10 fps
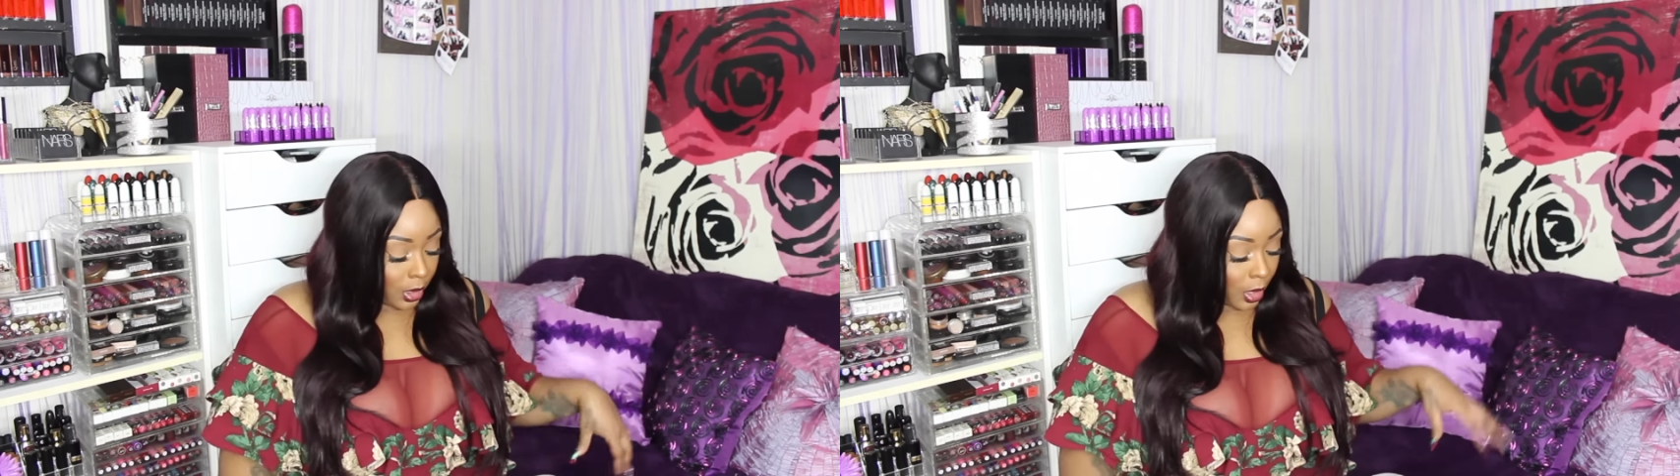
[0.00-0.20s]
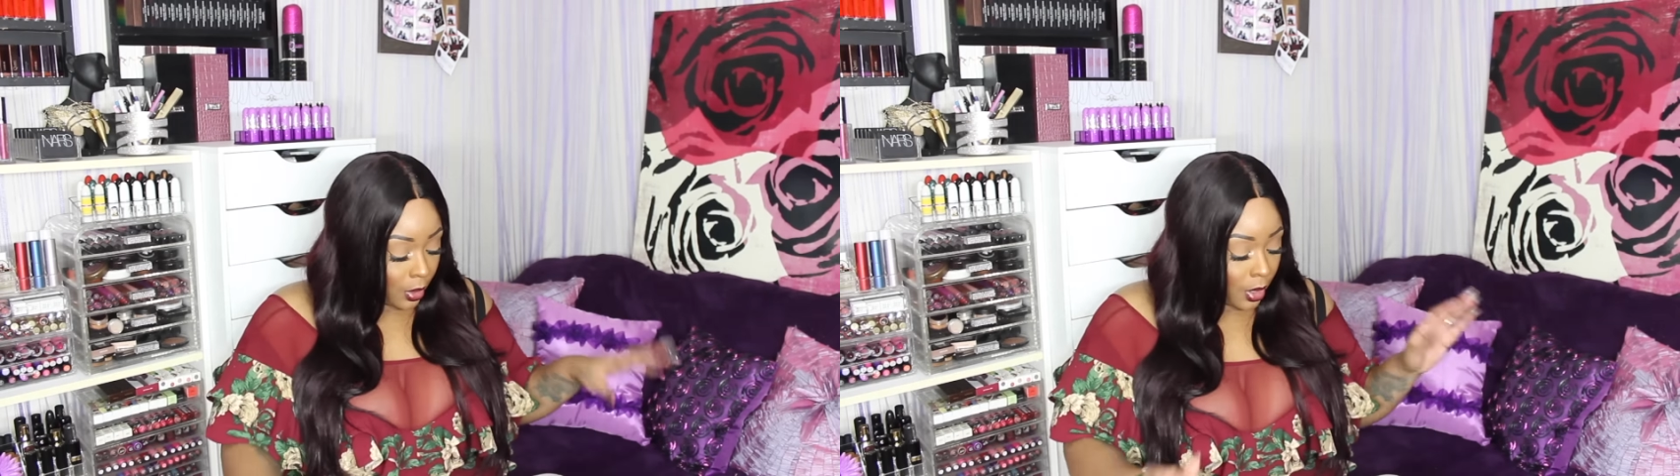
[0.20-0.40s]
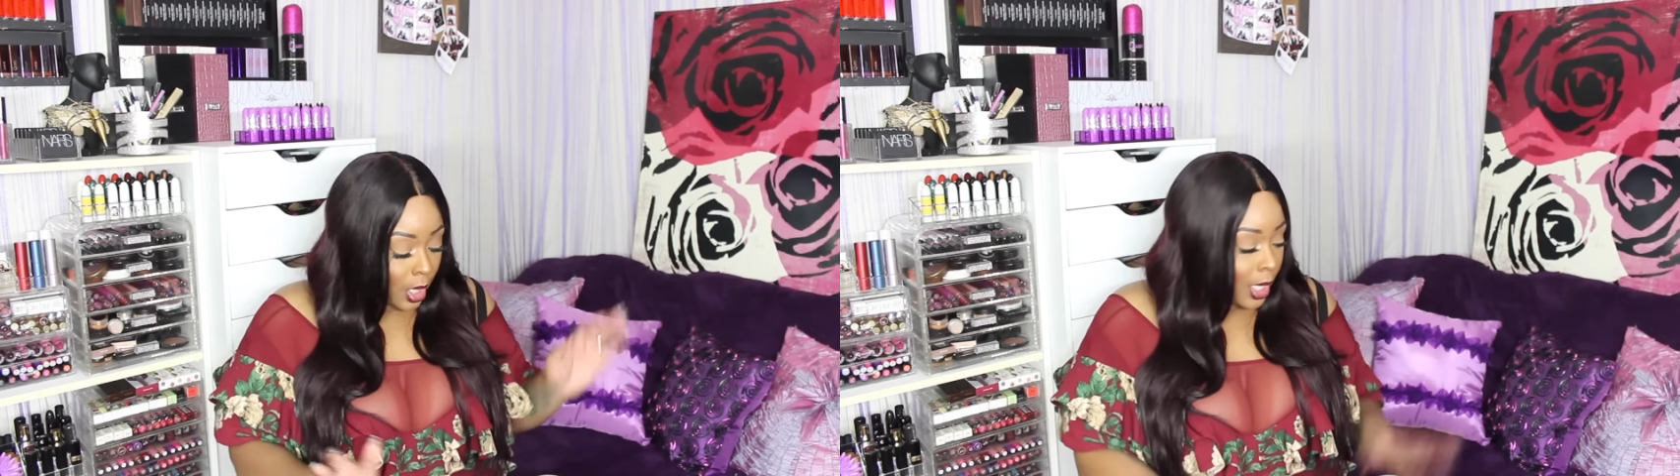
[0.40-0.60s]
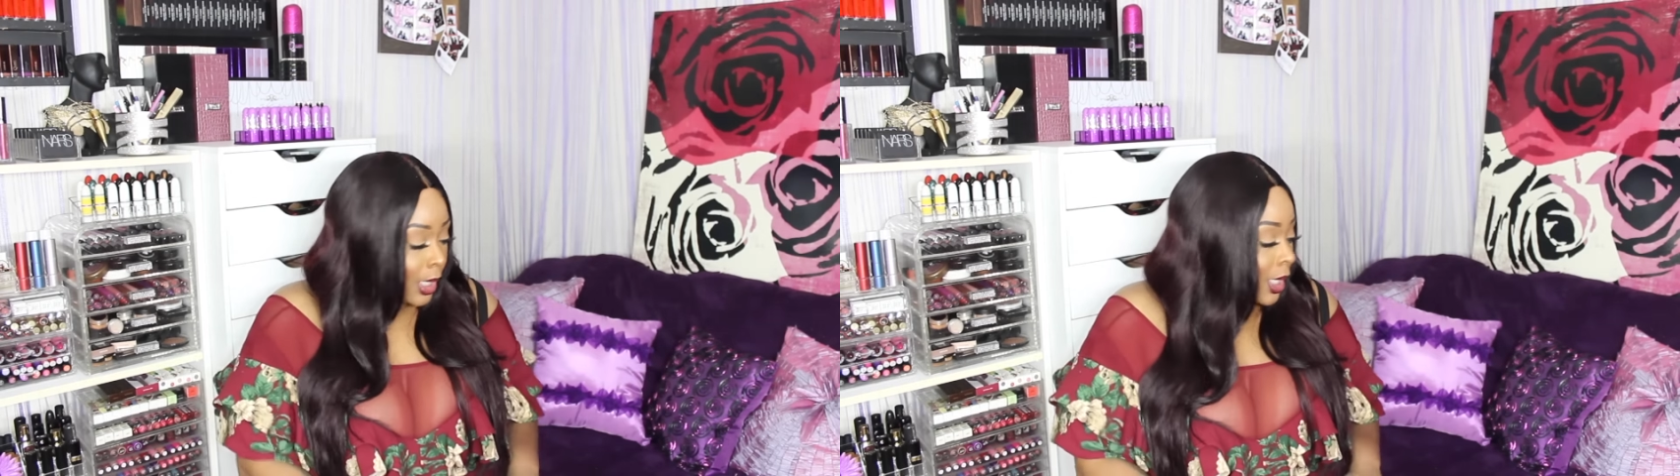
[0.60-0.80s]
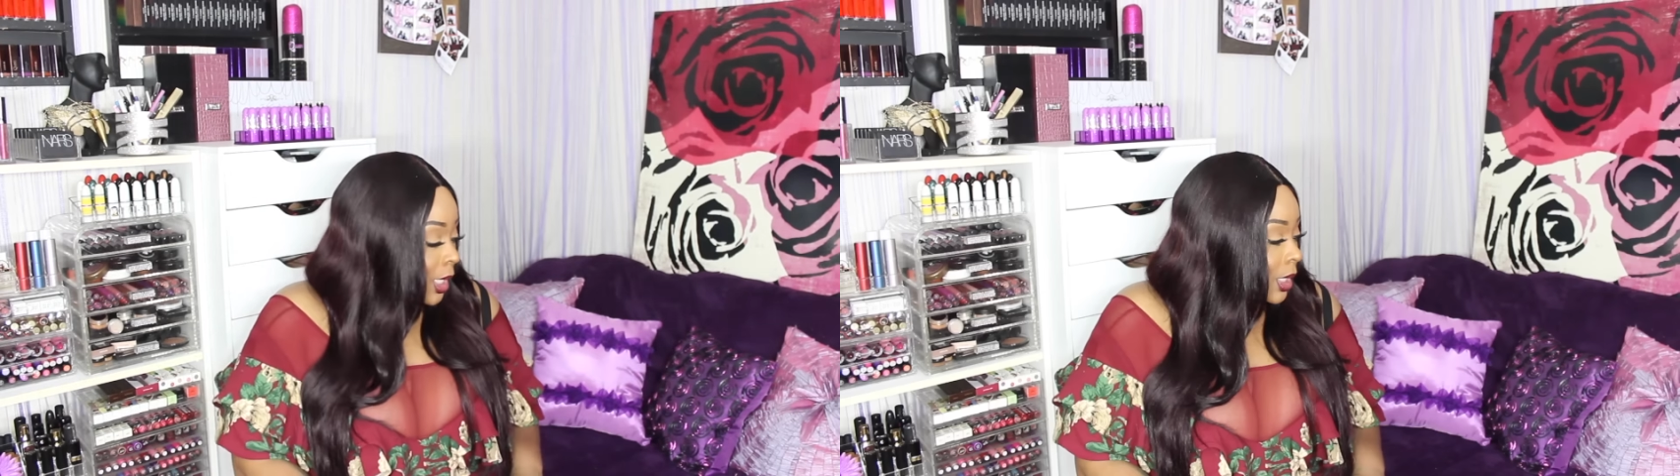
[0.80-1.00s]
So
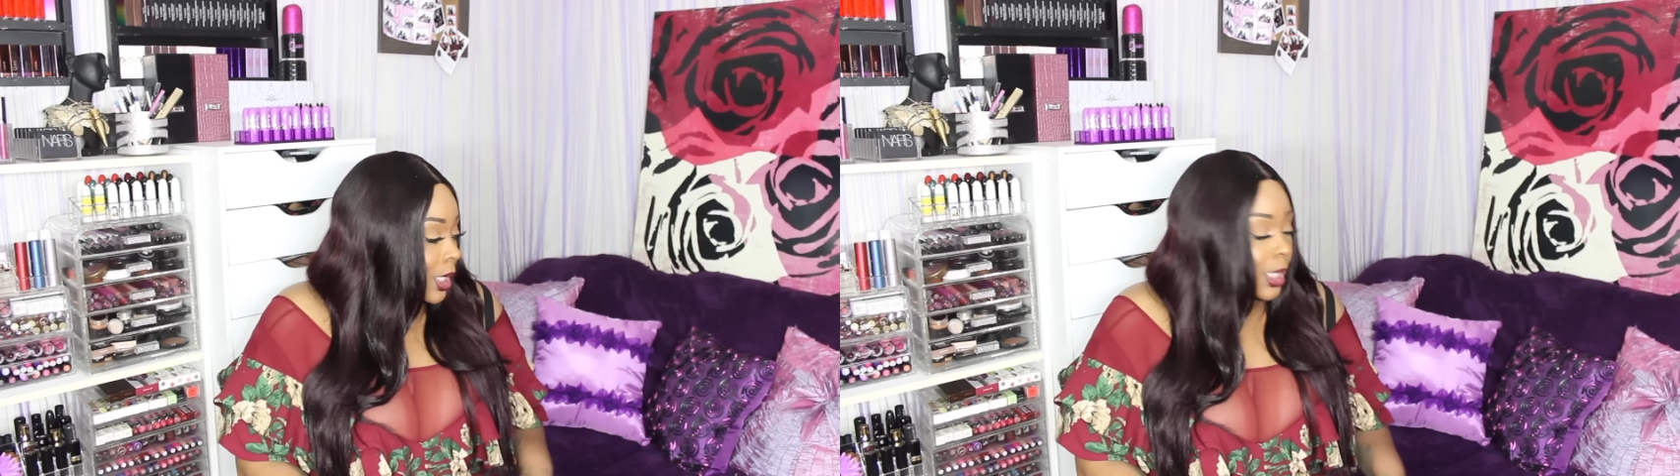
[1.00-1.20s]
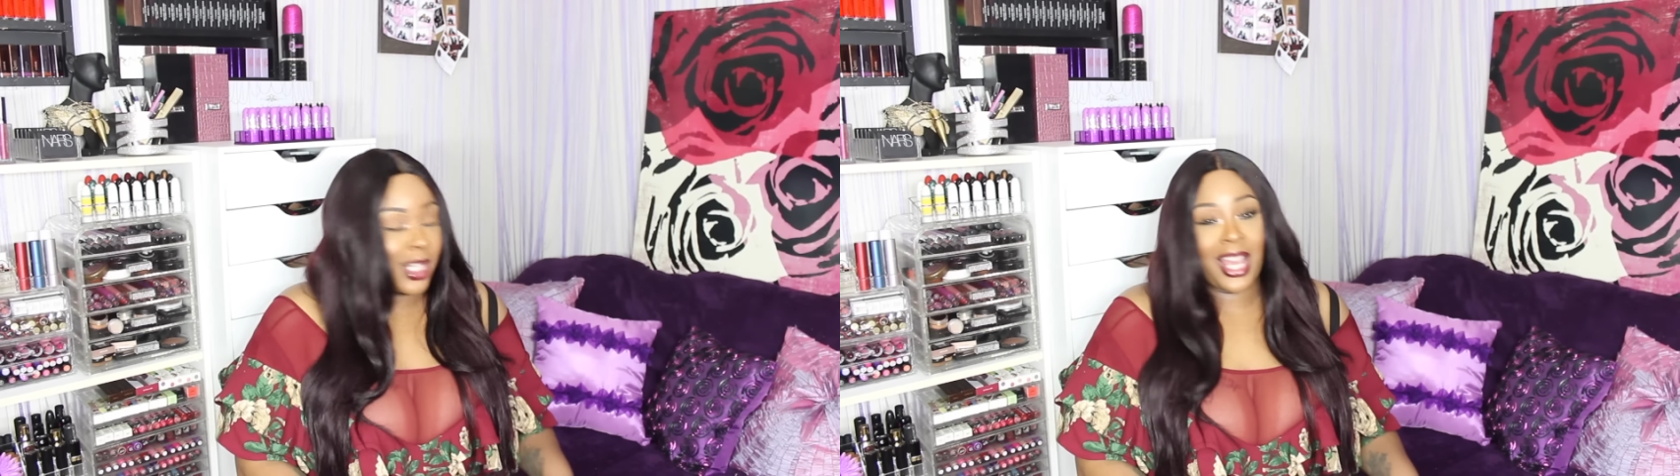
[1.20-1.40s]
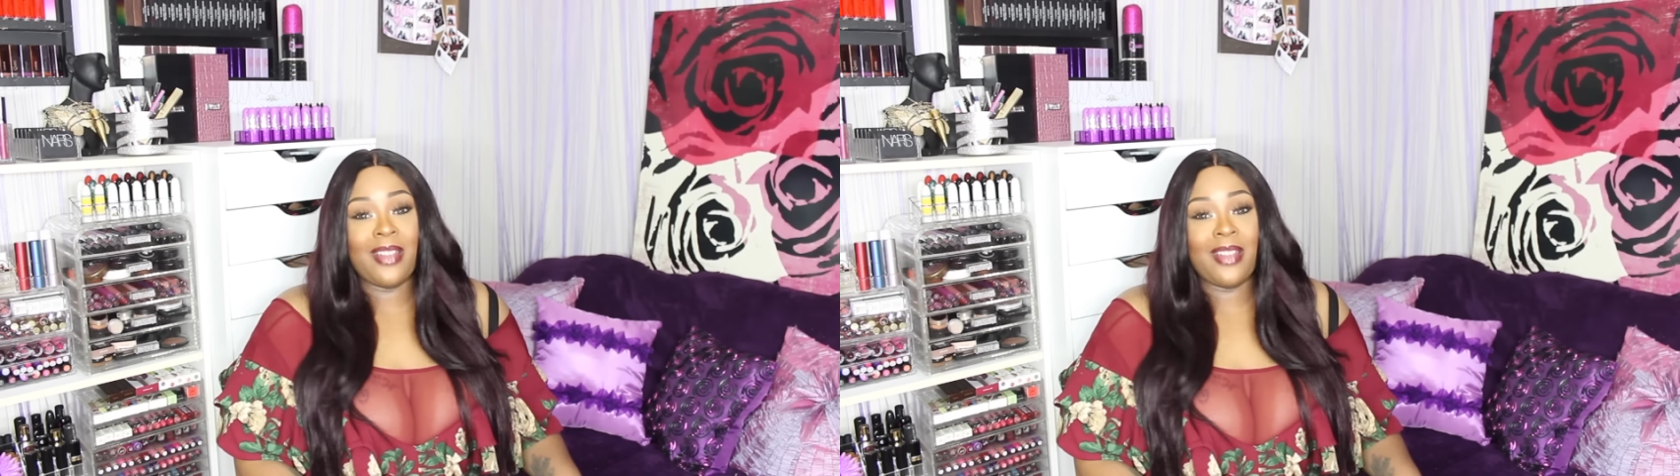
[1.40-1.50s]
yes, that's